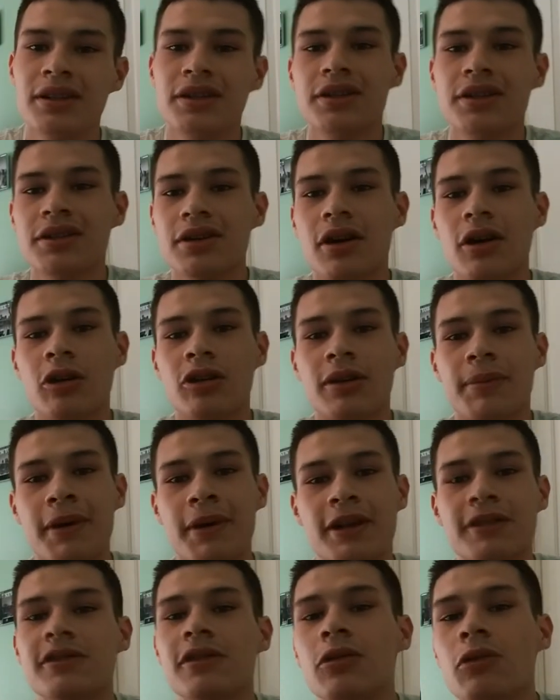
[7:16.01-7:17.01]
Just all
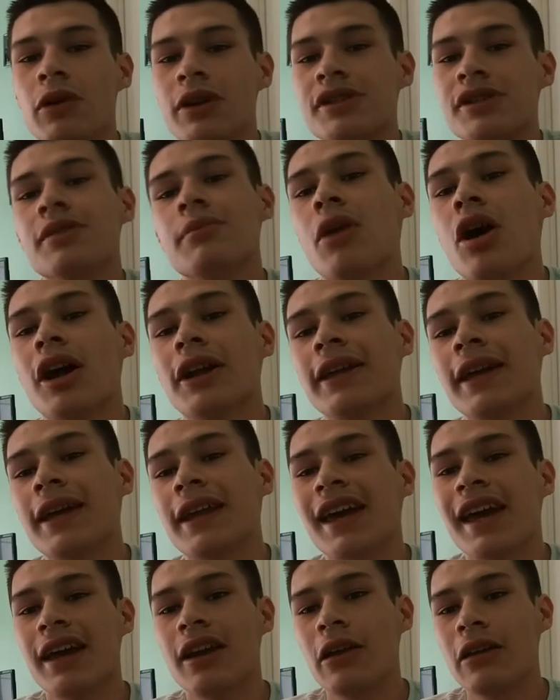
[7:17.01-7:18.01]
depends on what your mod
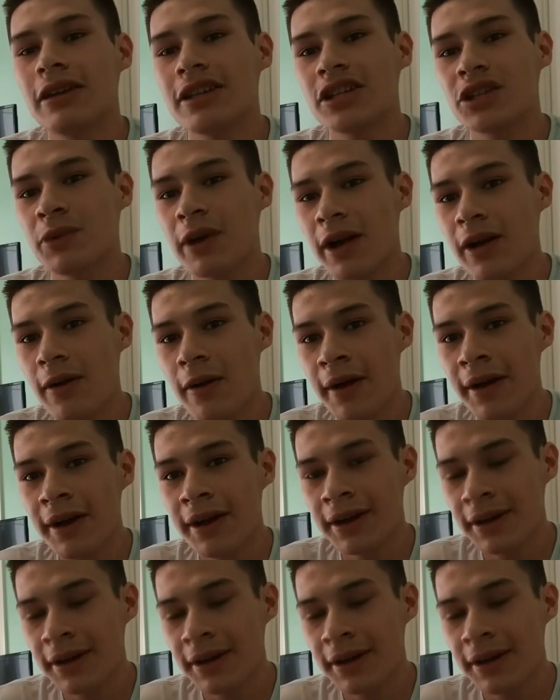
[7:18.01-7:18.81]
can handle as well